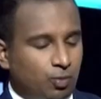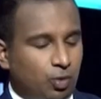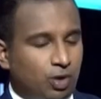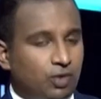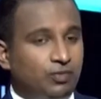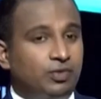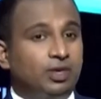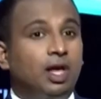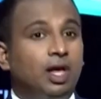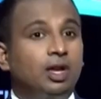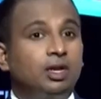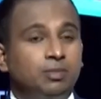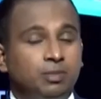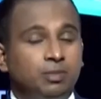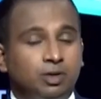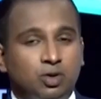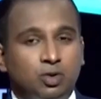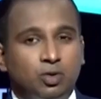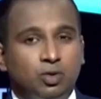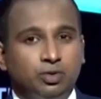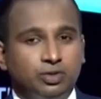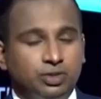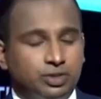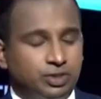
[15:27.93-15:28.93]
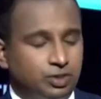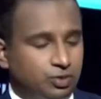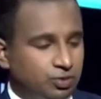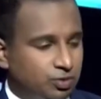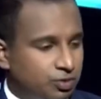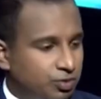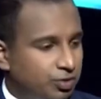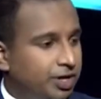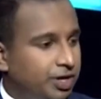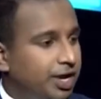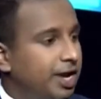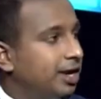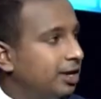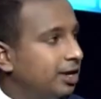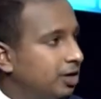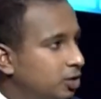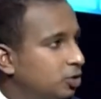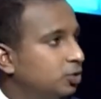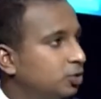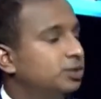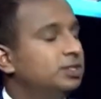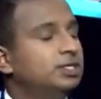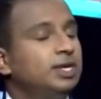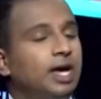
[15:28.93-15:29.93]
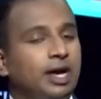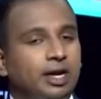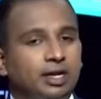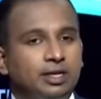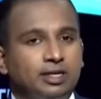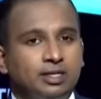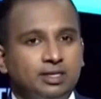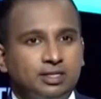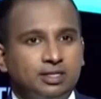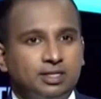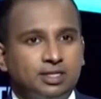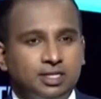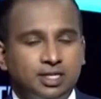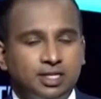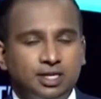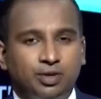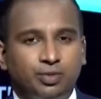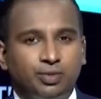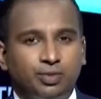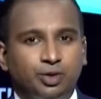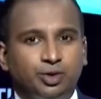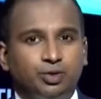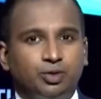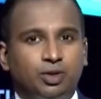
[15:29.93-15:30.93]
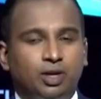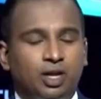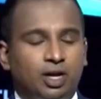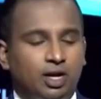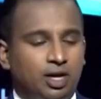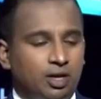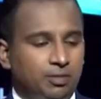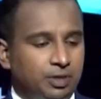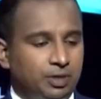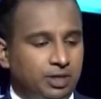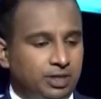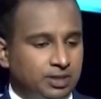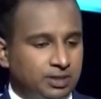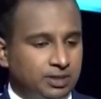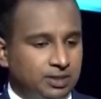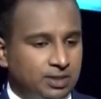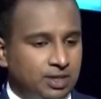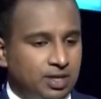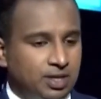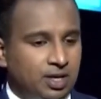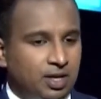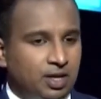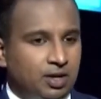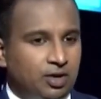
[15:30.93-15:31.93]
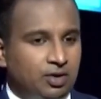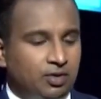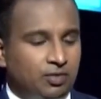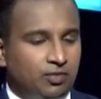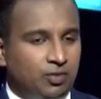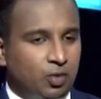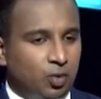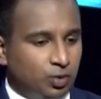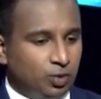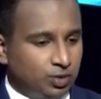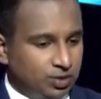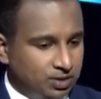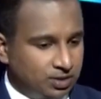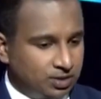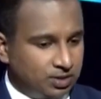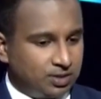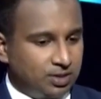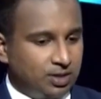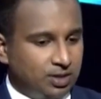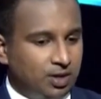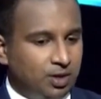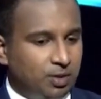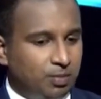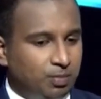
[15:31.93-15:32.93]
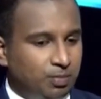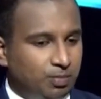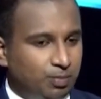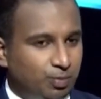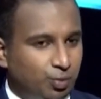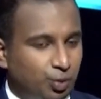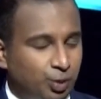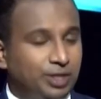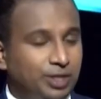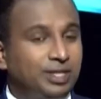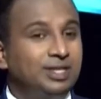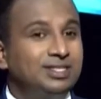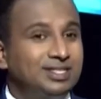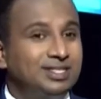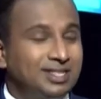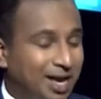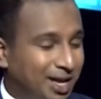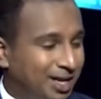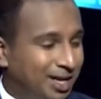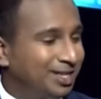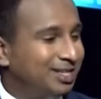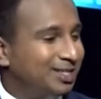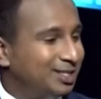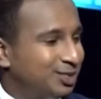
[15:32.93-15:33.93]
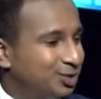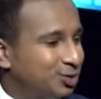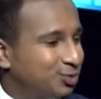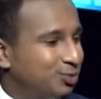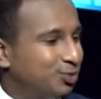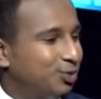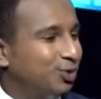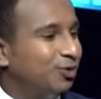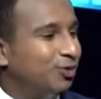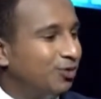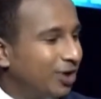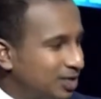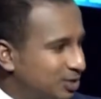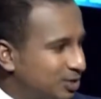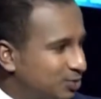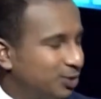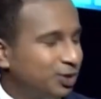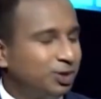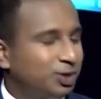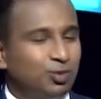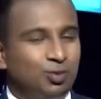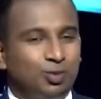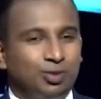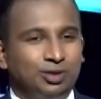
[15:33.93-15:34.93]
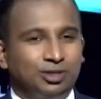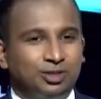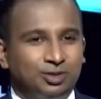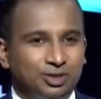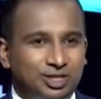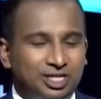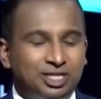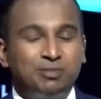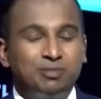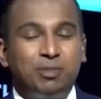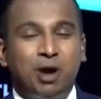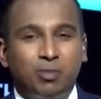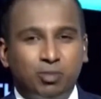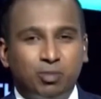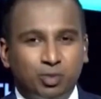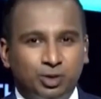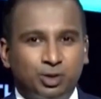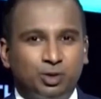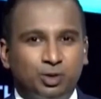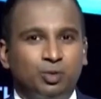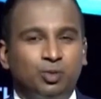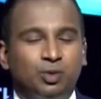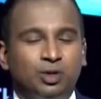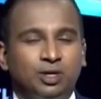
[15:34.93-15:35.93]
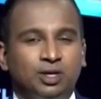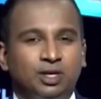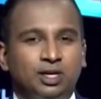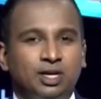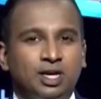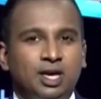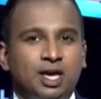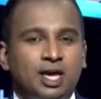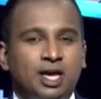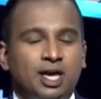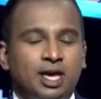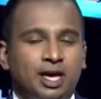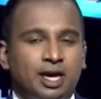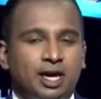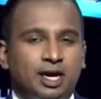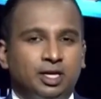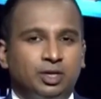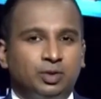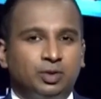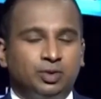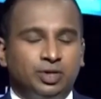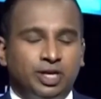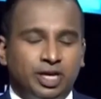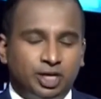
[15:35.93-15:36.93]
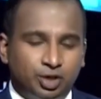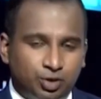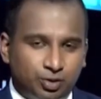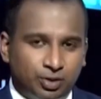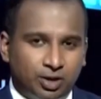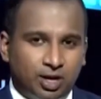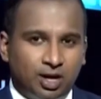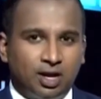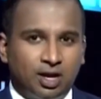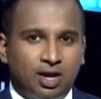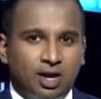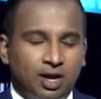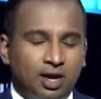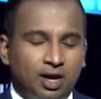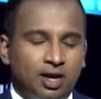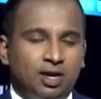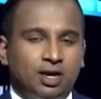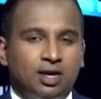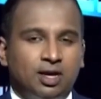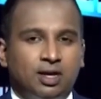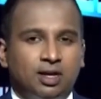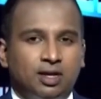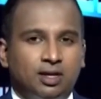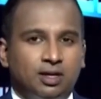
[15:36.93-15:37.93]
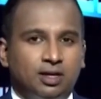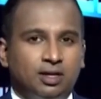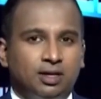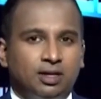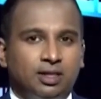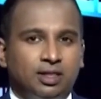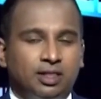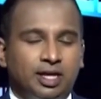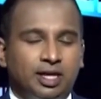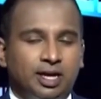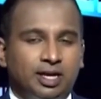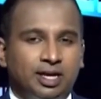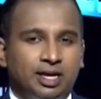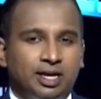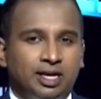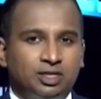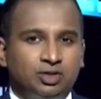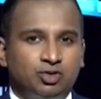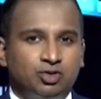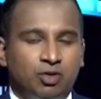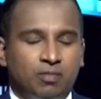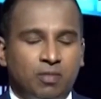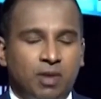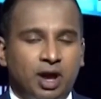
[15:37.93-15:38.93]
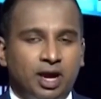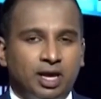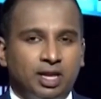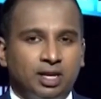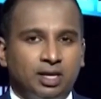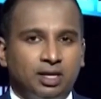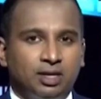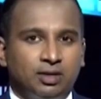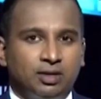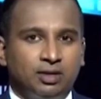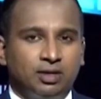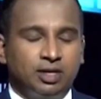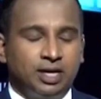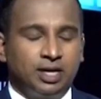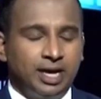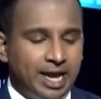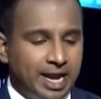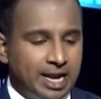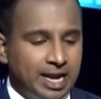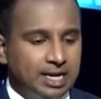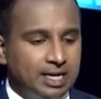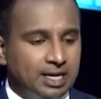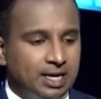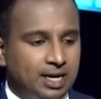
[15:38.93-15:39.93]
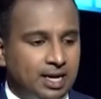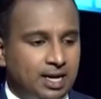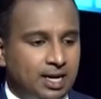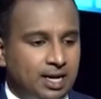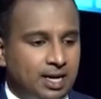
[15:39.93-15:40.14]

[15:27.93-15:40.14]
one of the ultimate goals is to create good scientists here in Sri Lanka, because, of course, we need scientists to progress with the world, to keep up with the world, and to take Sri Lanka that extra mile ahead.